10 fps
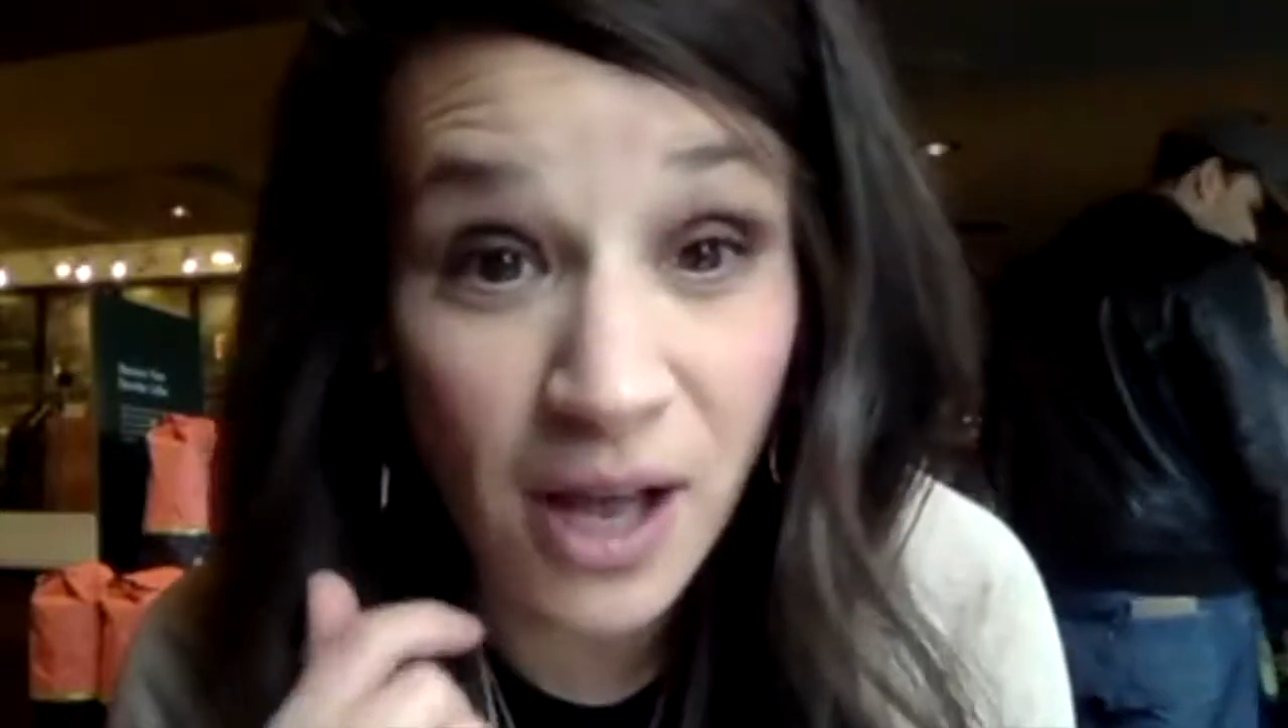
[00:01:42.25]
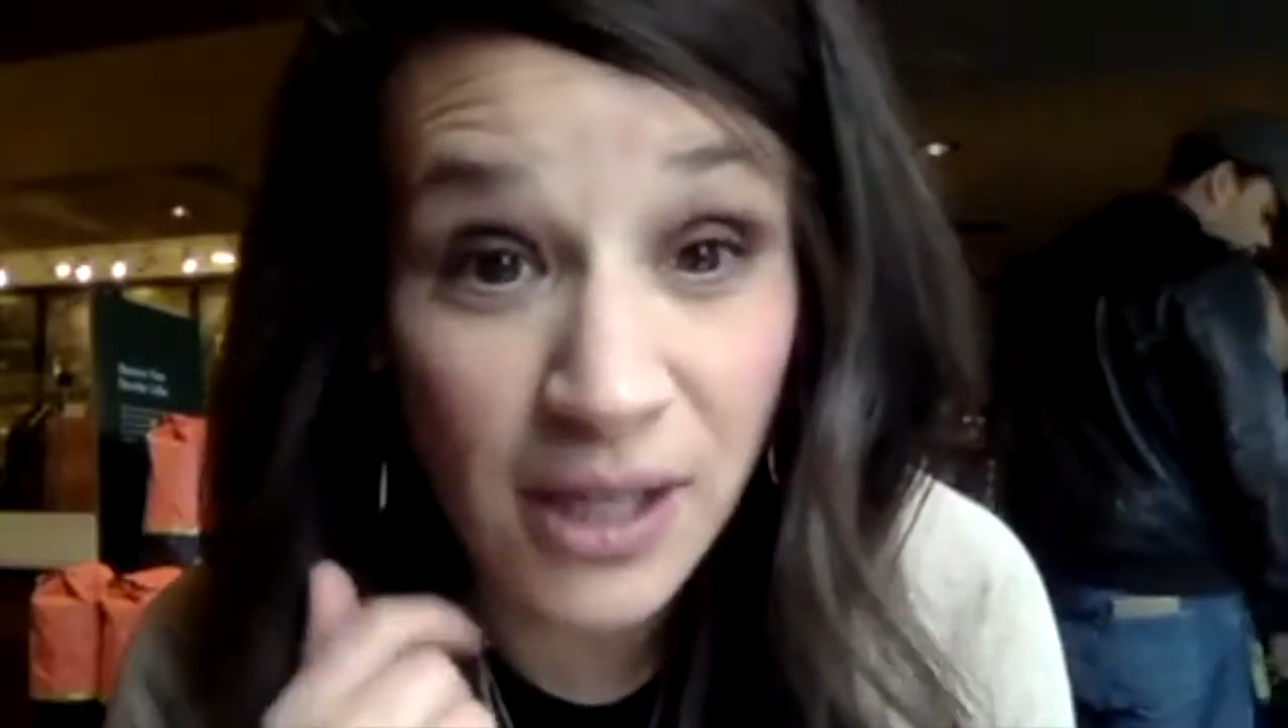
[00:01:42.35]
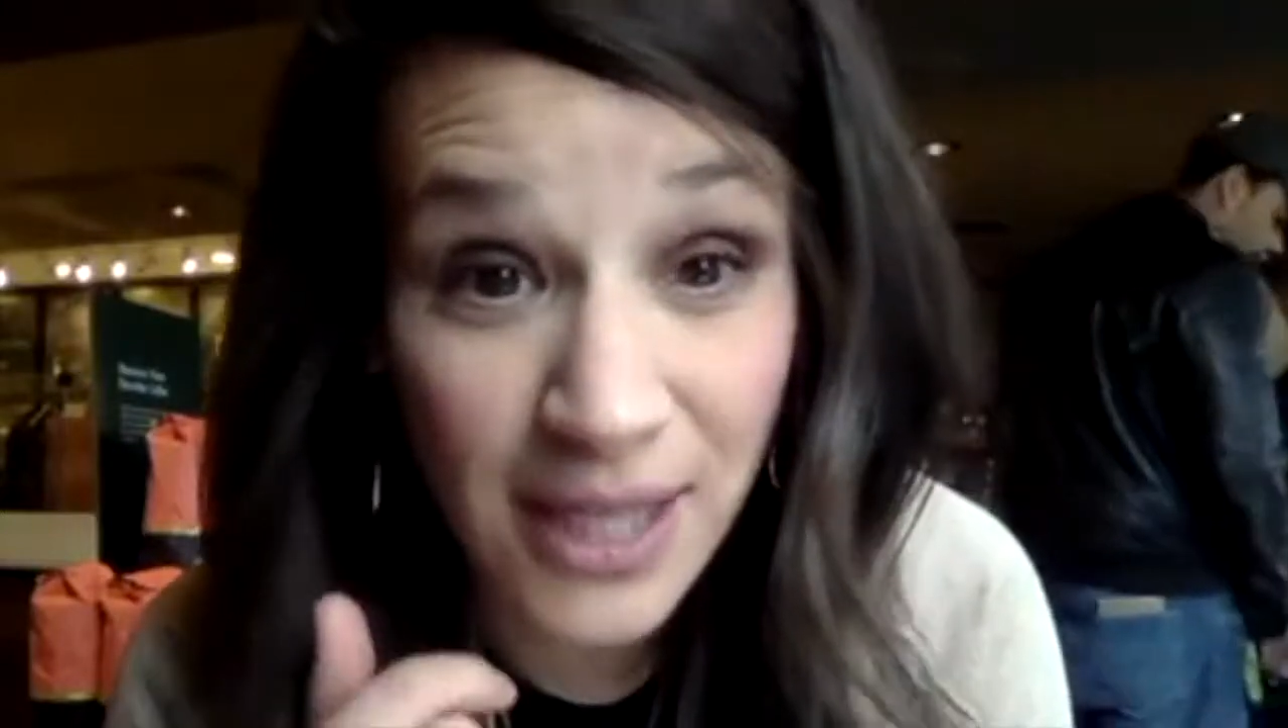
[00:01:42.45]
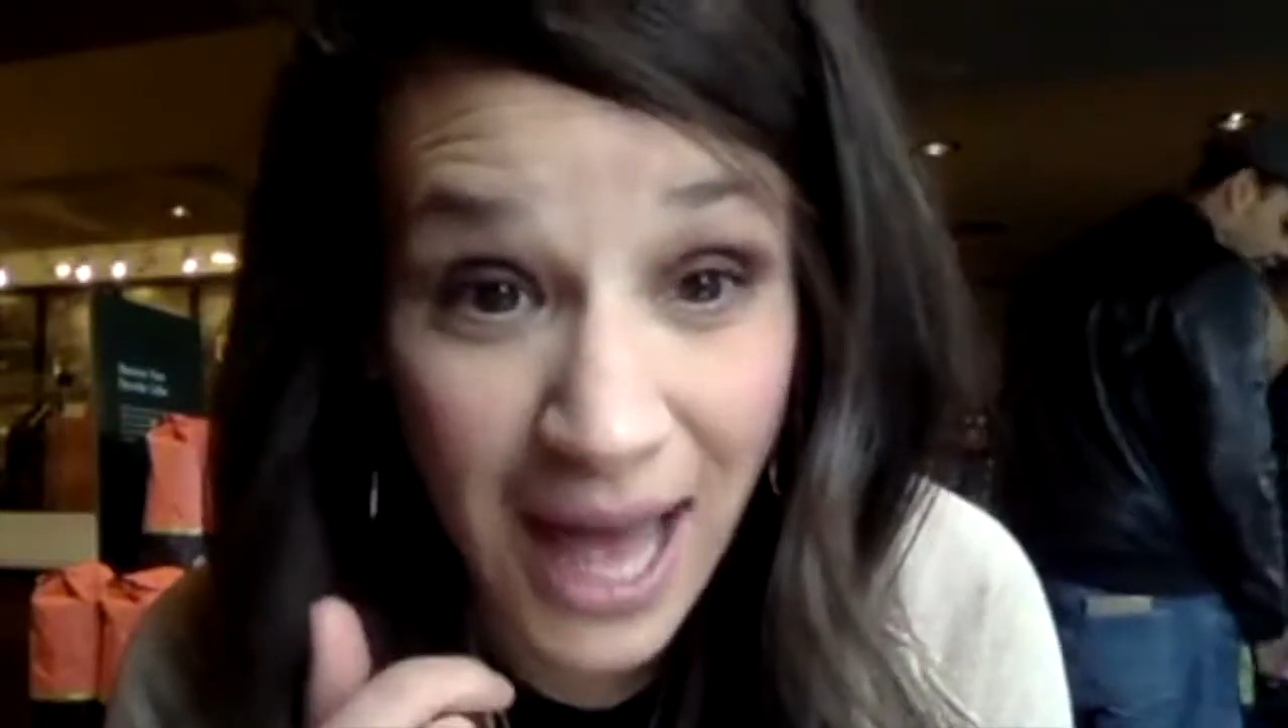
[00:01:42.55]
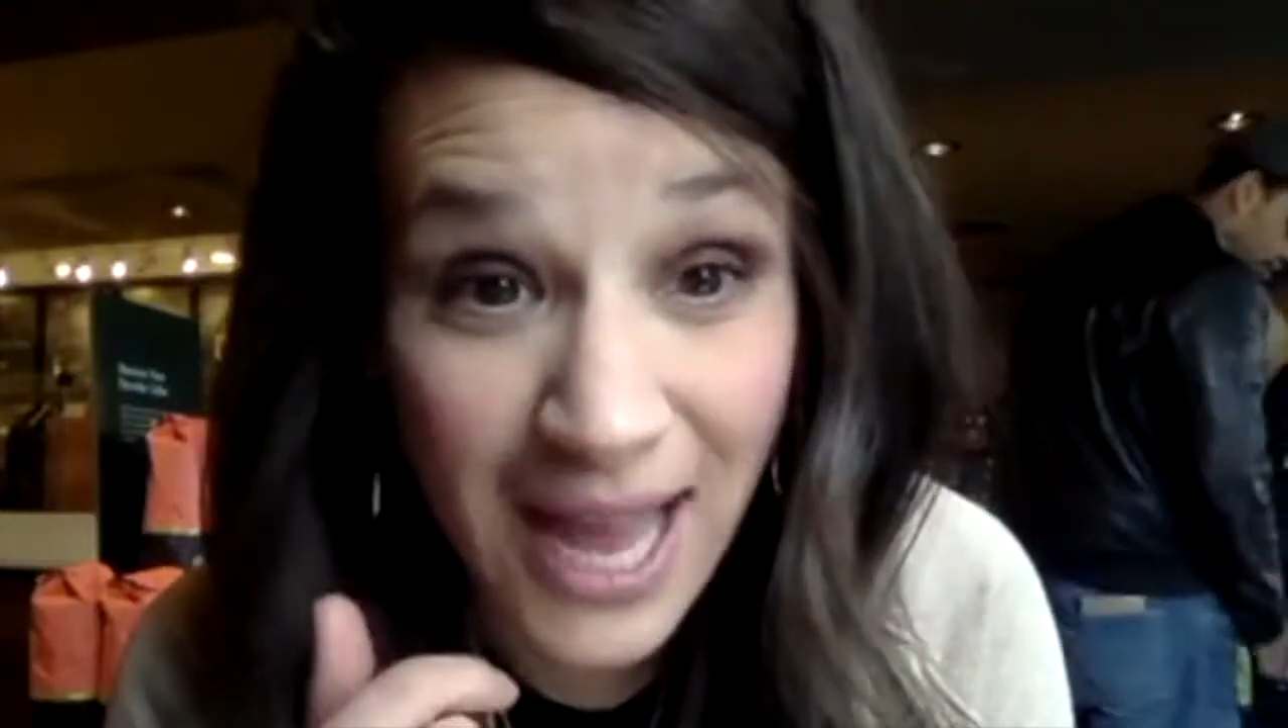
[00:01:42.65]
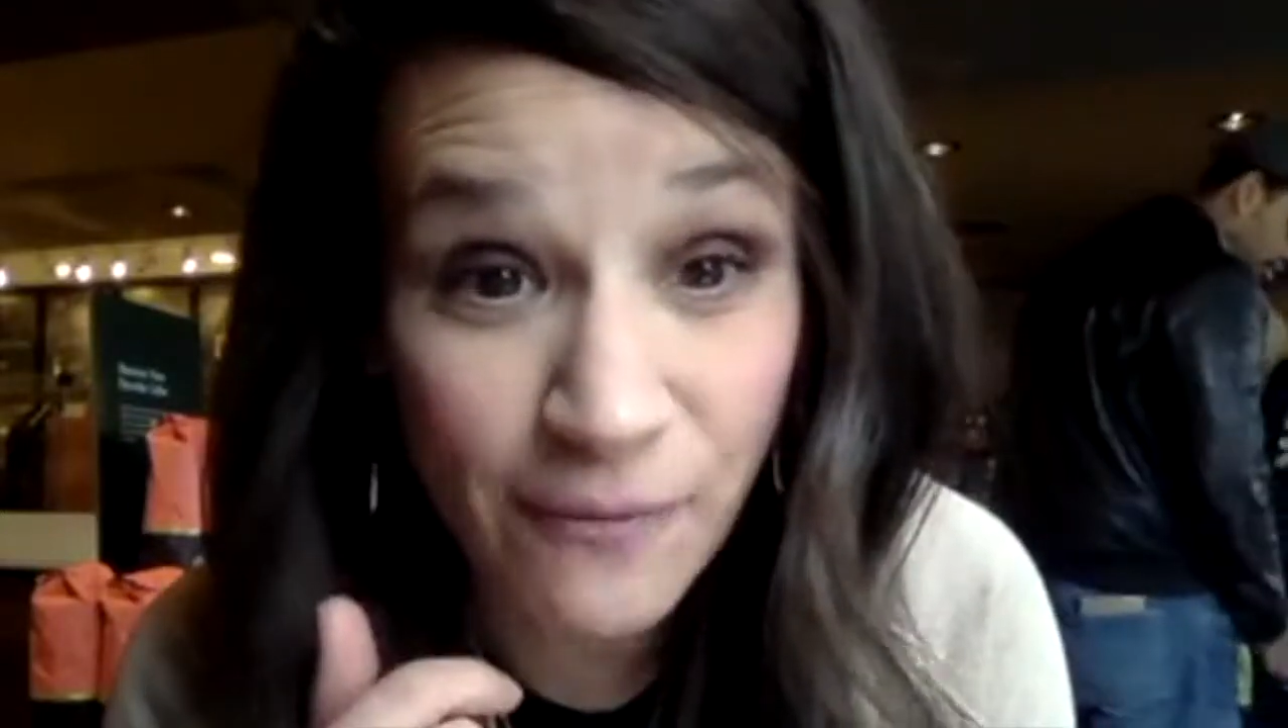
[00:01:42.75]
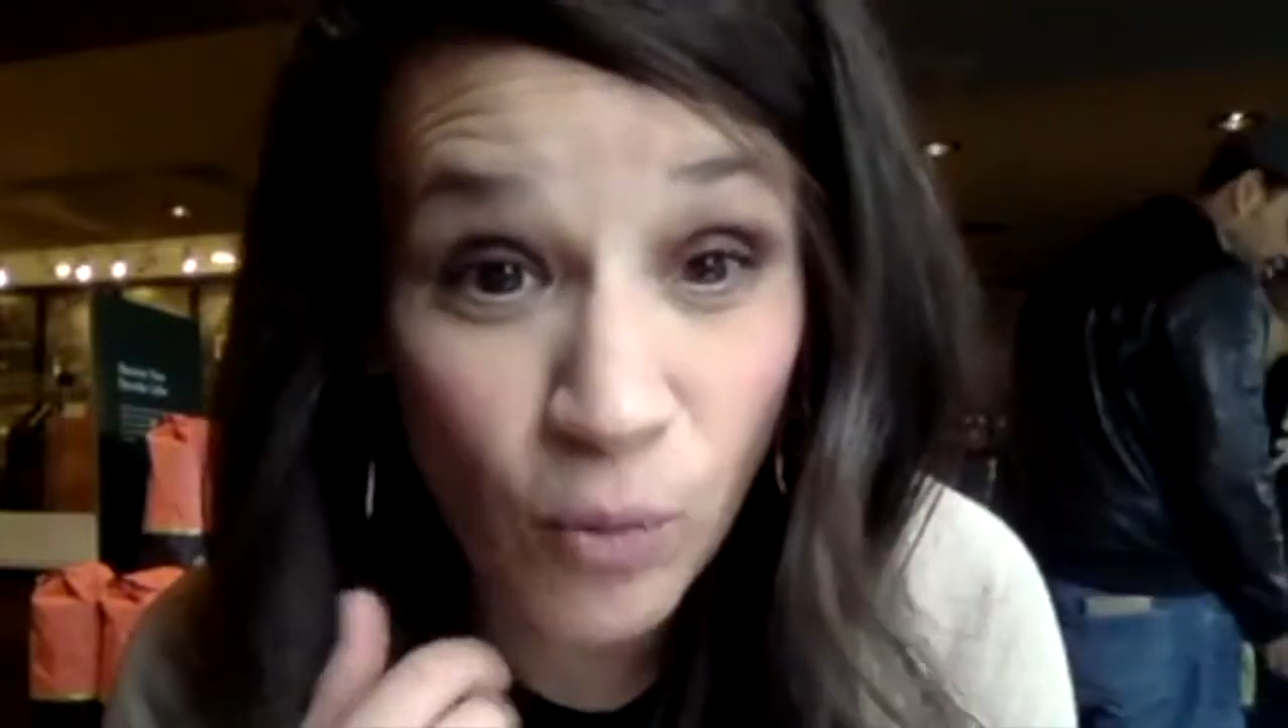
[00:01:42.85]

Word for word: alive?